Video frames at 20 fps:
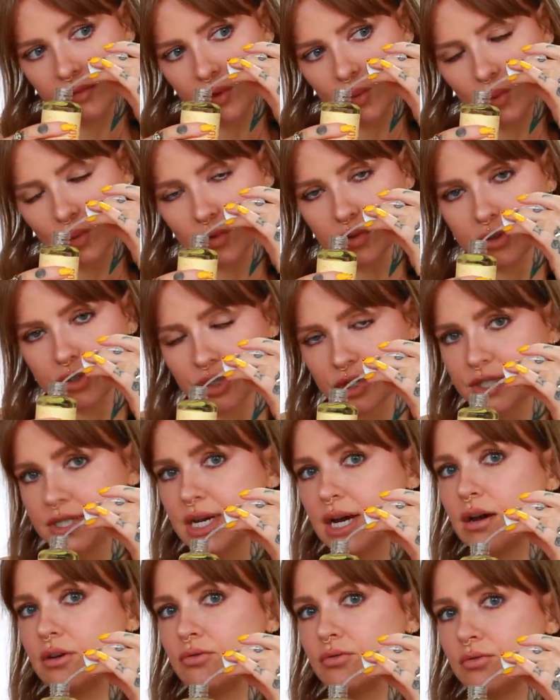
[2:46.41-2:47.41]
watered
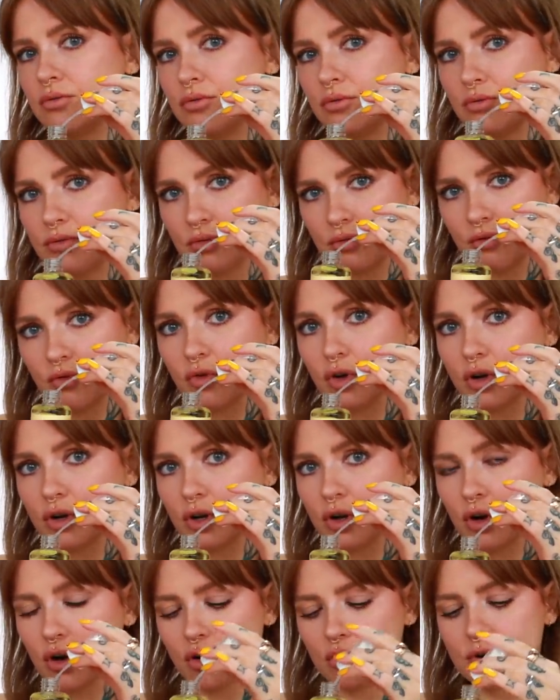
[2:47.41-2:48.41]
down
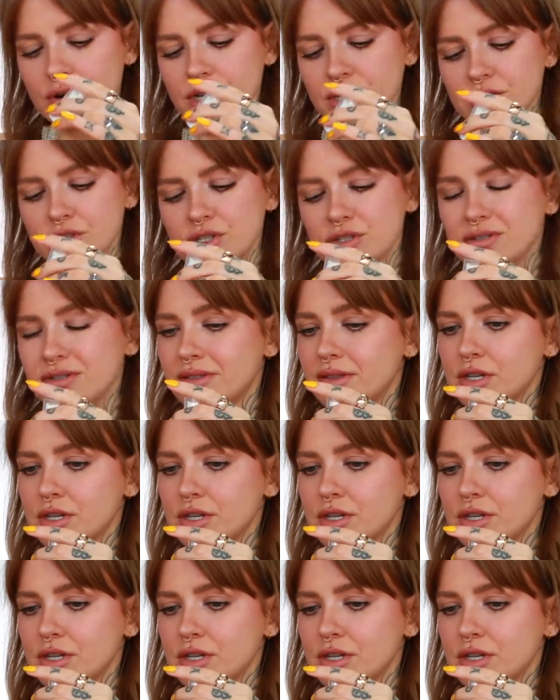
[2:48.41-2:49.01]
vodka orange.